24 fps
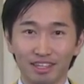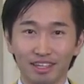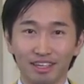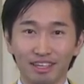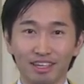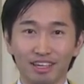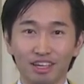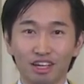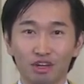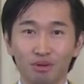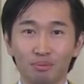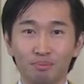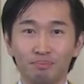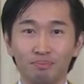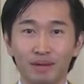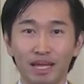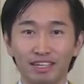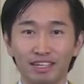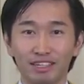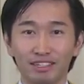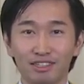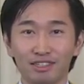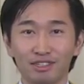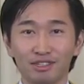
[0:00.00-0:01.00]
Make
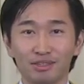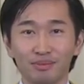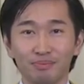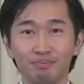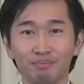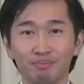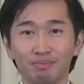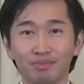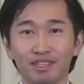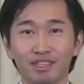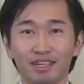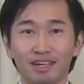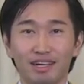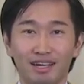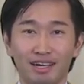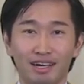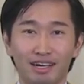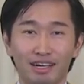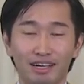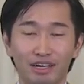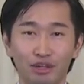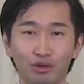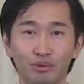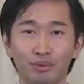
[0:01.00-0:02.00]
uh,
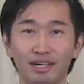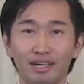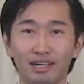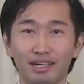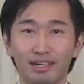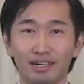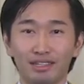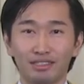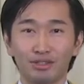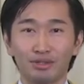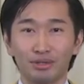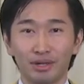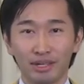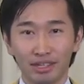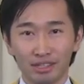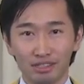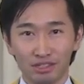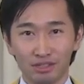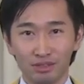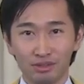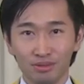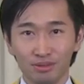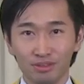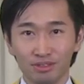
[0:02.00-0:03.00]
your strength
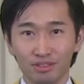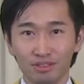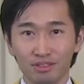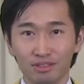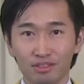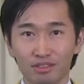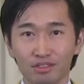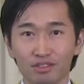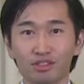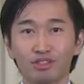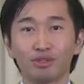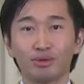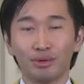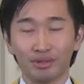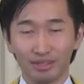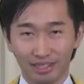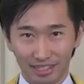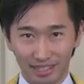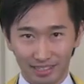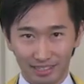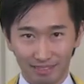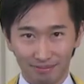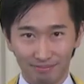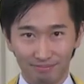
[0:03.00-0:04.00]
stronger.
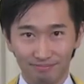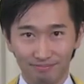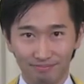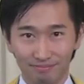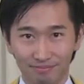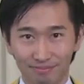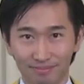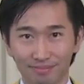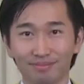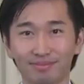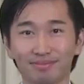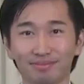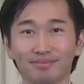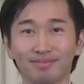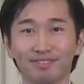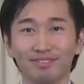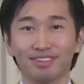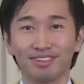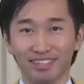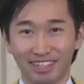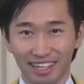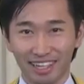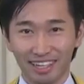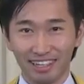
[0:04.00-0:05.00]
Okay?
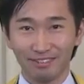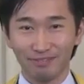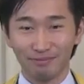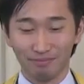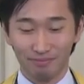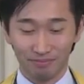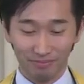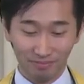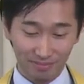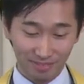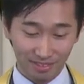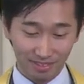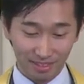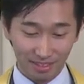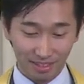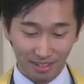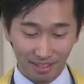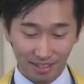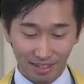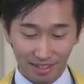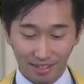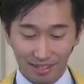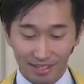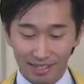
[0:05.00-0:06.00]

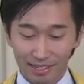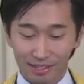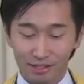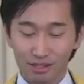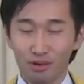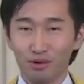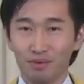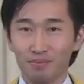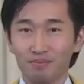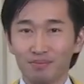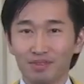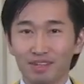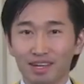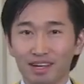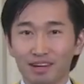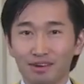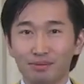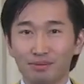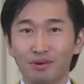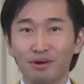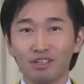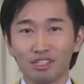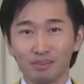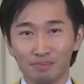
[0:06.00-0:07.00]
So fourth
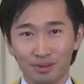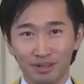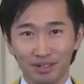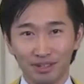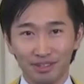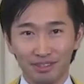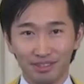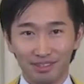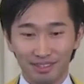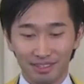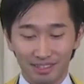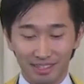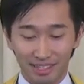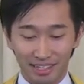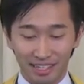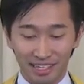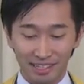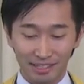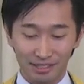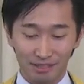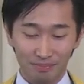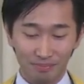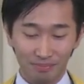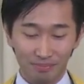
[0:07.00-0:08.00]
point is
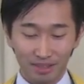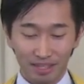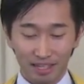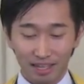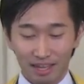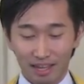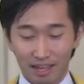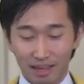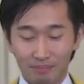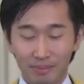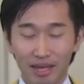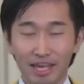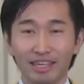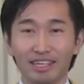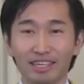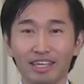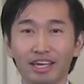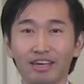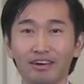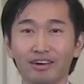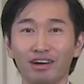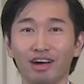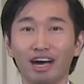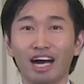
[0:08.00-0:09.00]
making
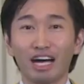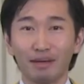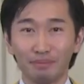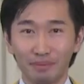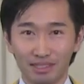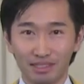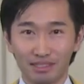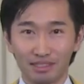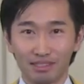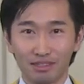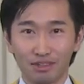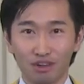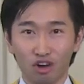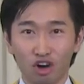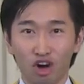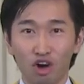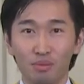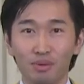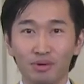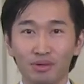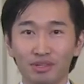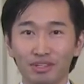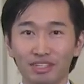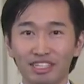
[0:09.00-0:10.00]
habits of
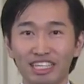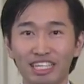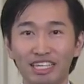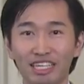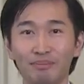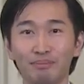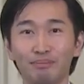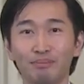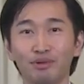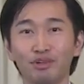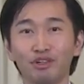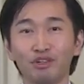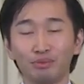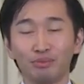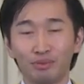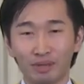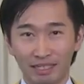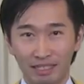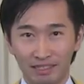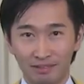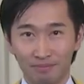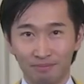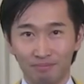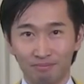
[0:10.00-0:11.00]
improvement.
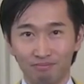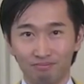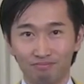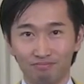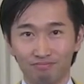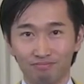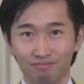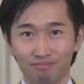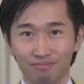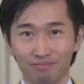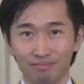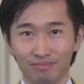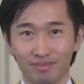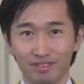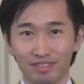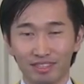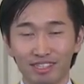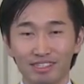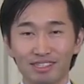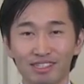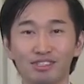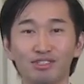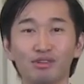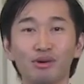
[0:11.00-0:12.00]
This is
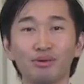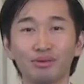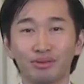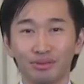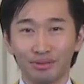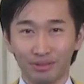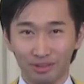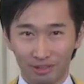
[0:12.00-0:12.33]
conclusion.